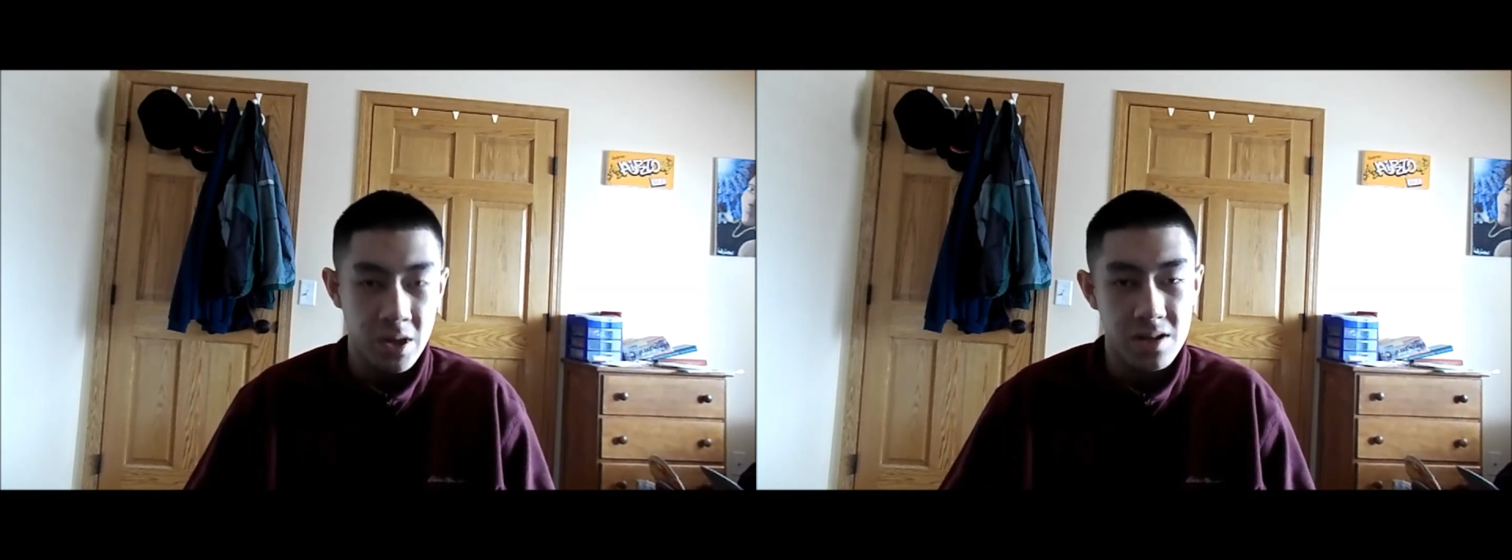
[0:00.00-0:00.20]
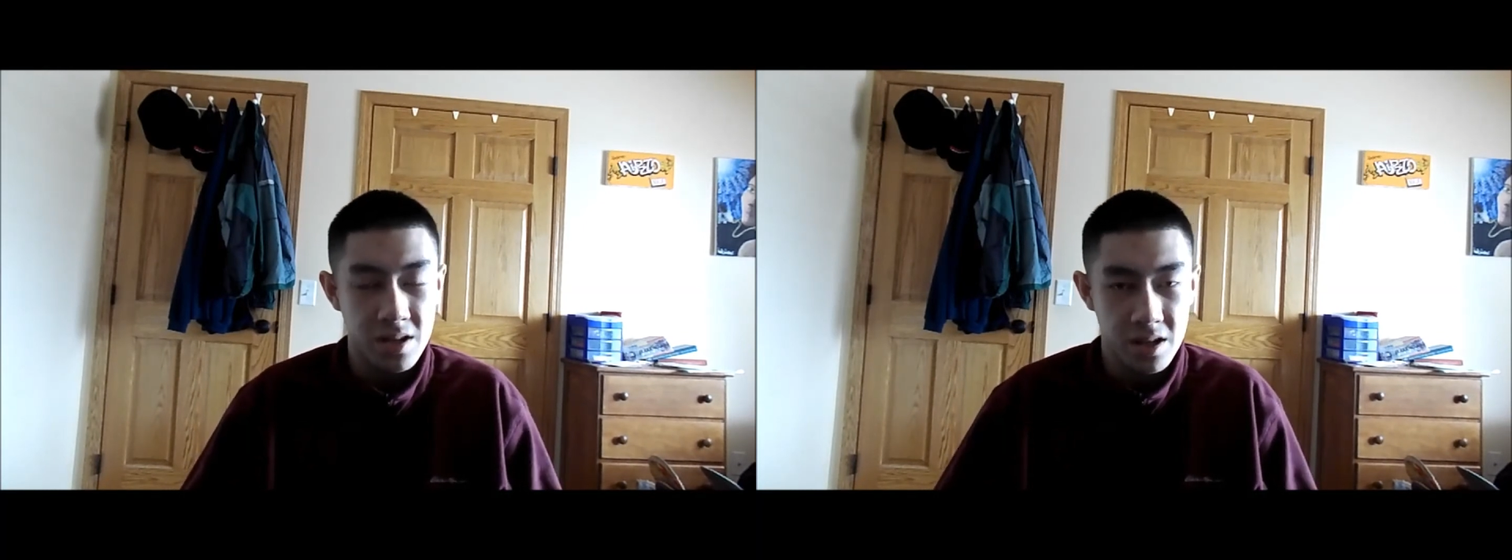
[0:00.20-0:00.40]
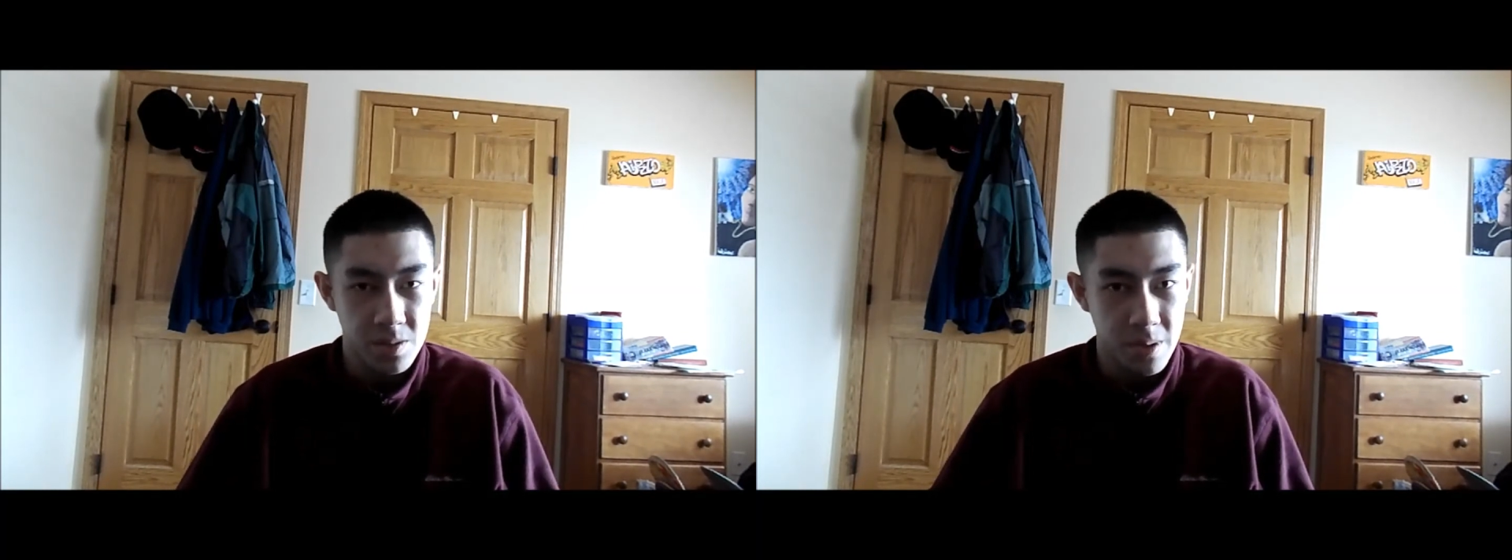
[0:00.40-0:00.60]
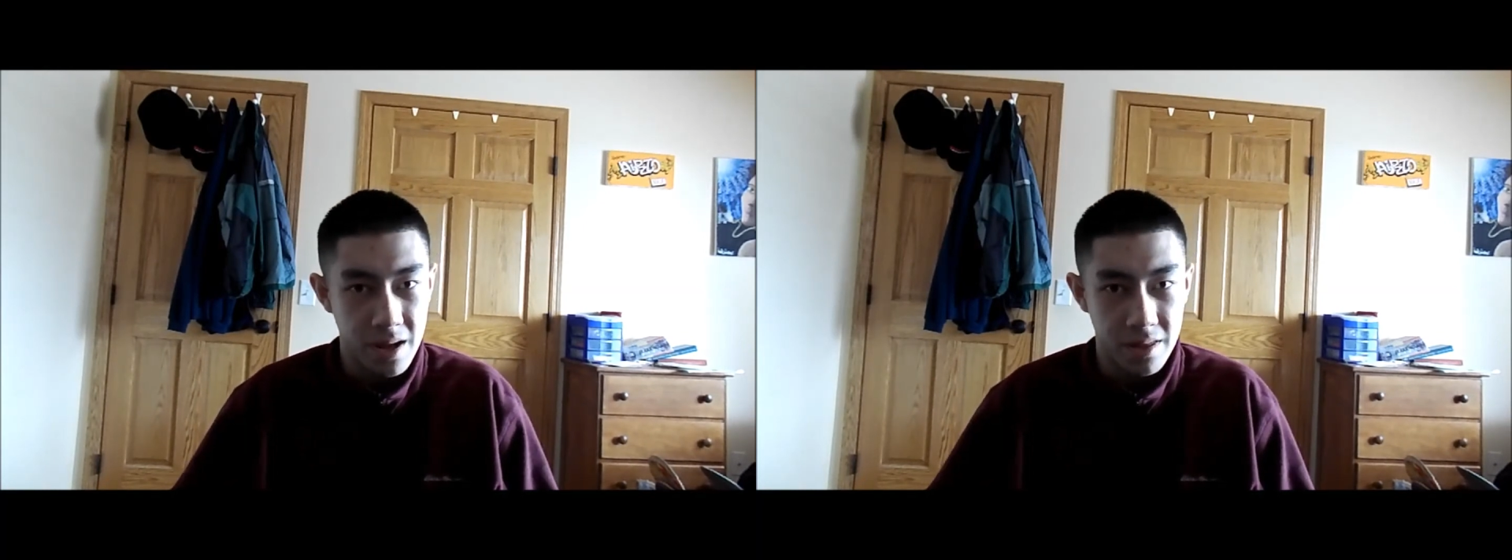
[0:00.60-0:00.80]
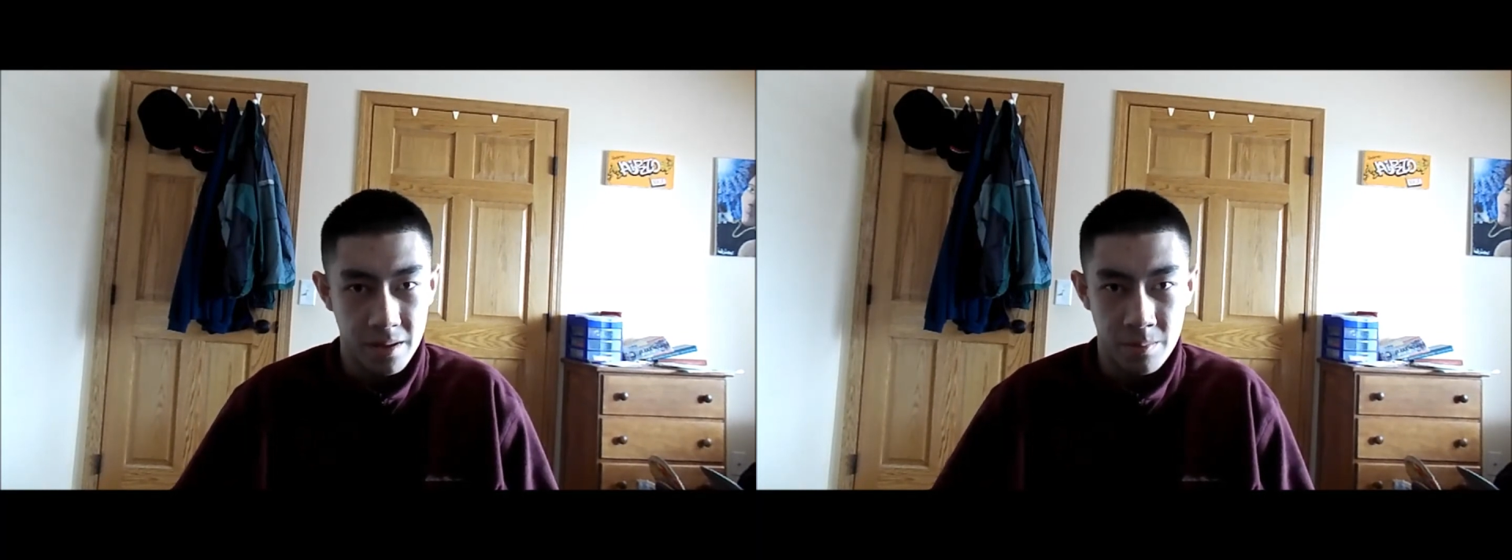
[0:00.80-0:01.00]
not saying it's a
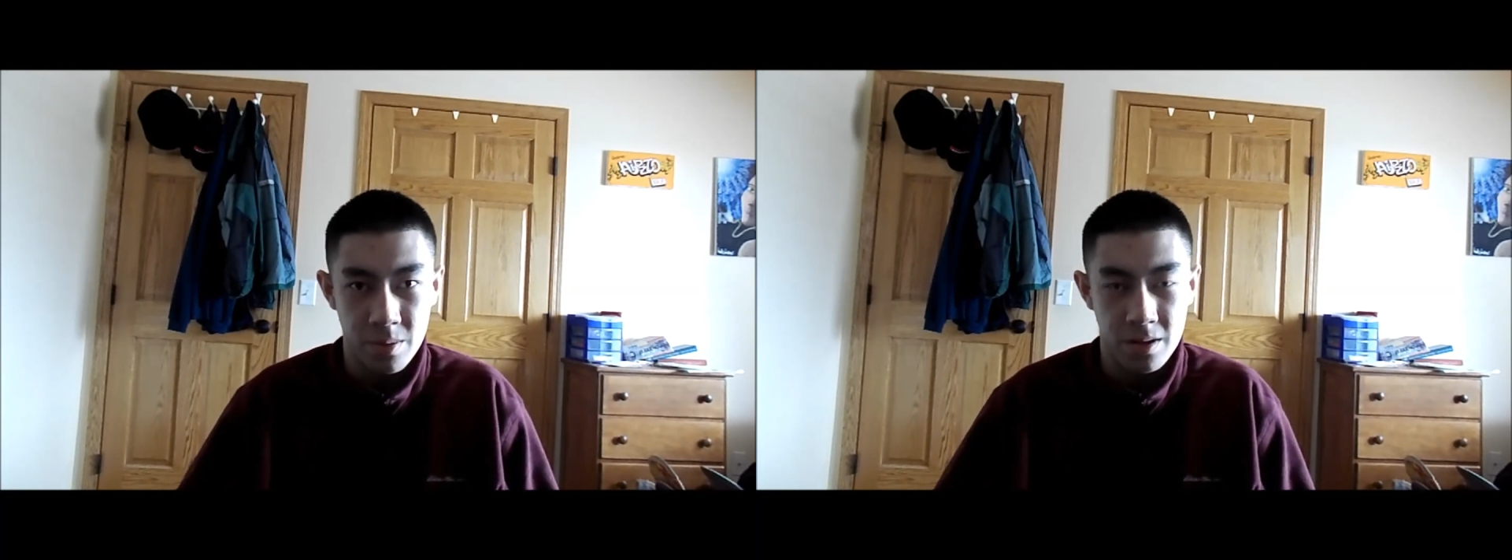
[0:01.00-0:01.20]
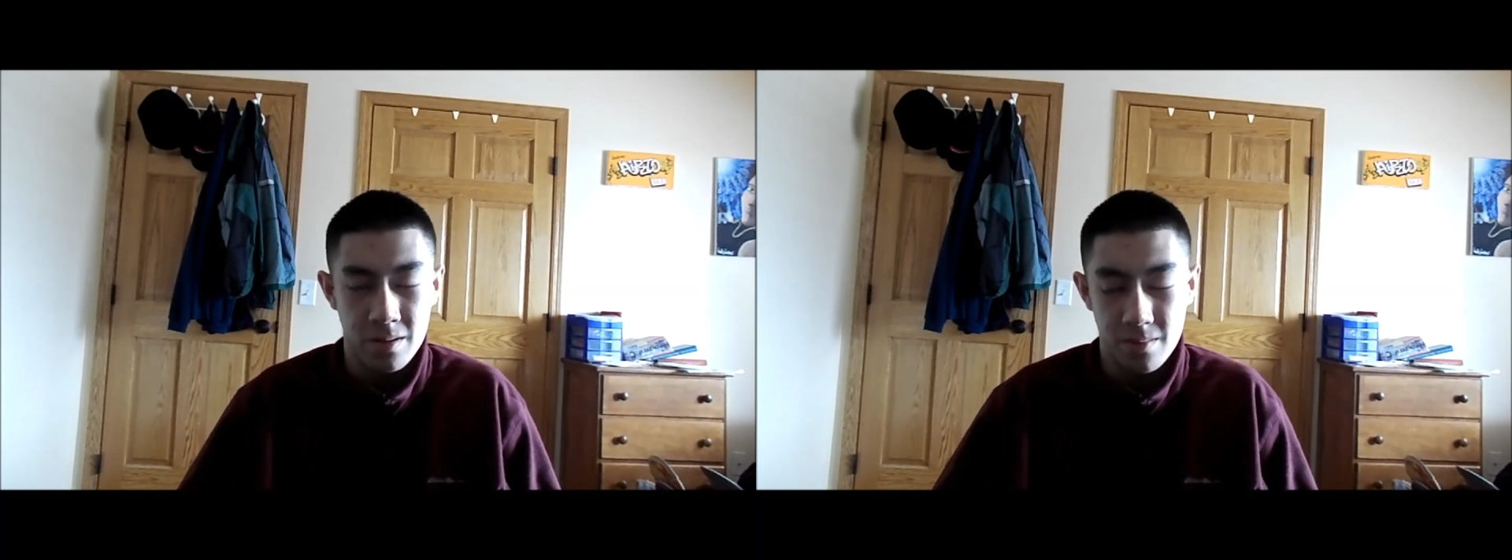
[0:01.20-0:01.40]
bad thing, but